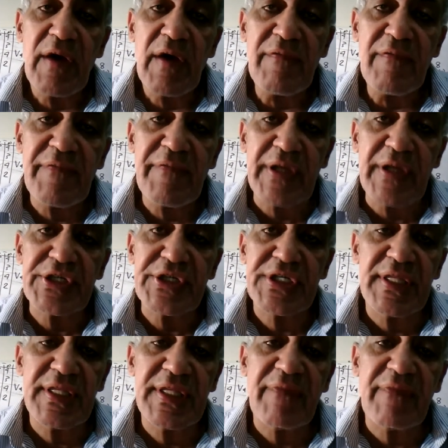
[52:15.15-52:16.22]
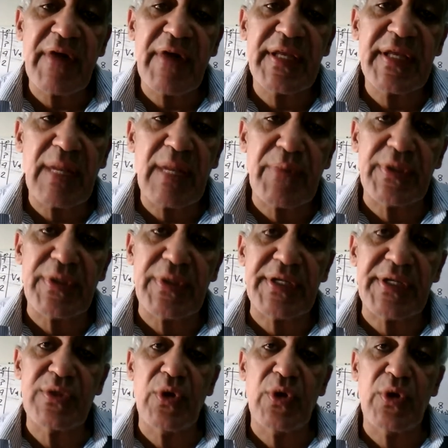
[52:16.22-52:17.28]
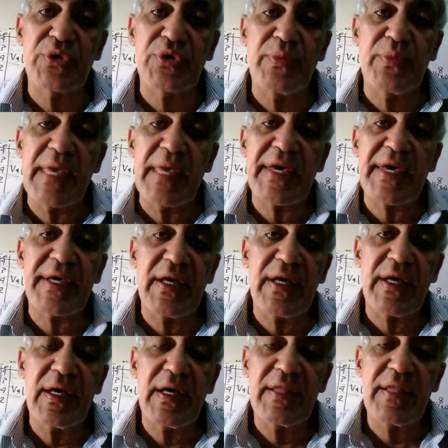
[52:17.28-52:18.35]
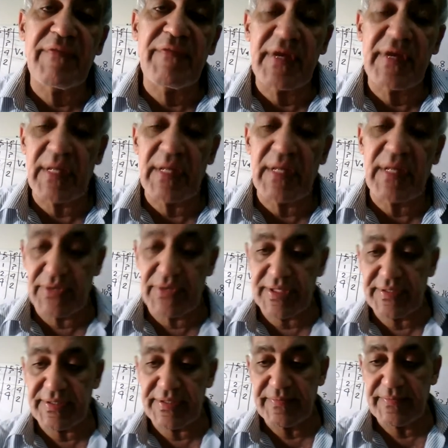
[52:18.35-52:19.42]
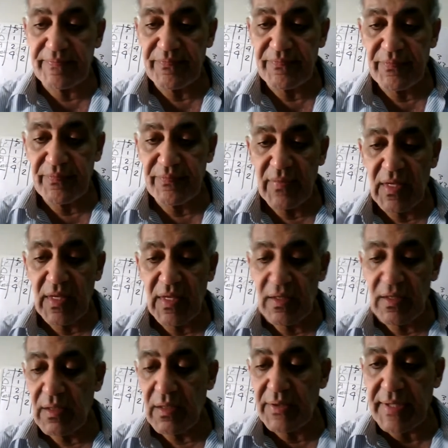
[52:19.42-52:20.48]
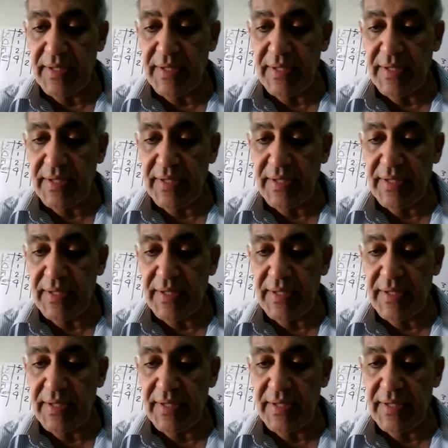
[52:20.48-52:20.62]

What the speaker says: finish the final product or to make the final product. Okay.